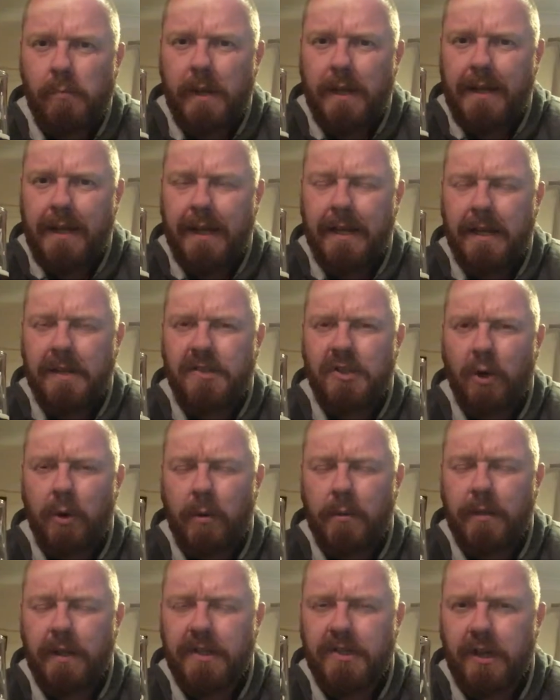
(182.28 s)
And then the,
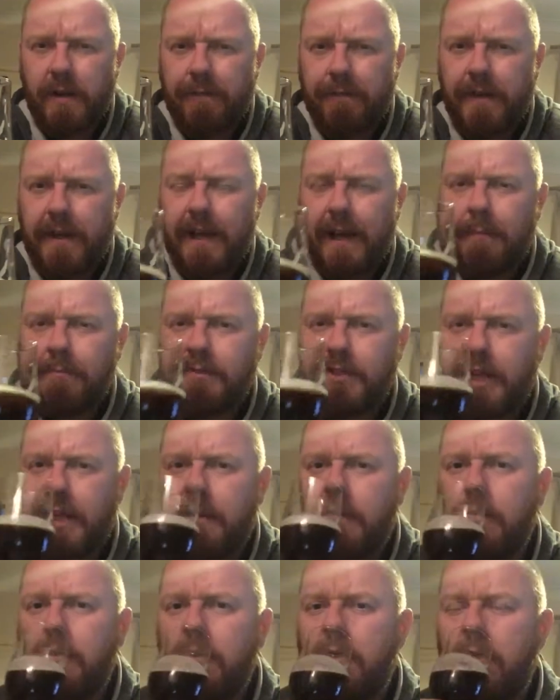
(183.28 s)
to the toffee comes
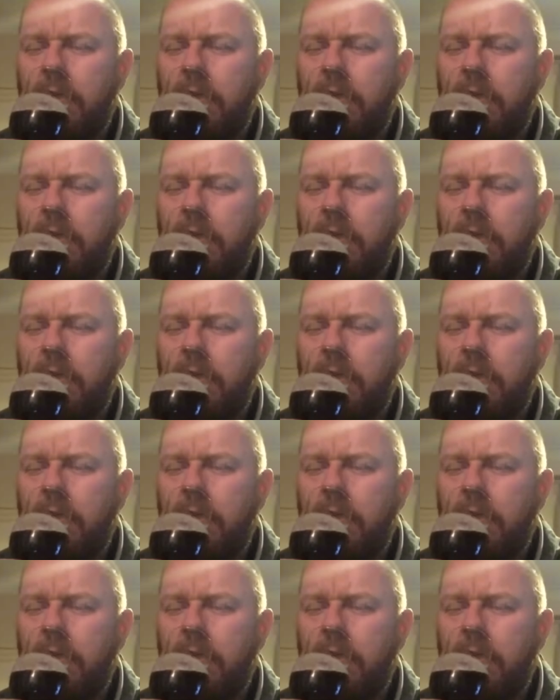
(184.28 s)
in.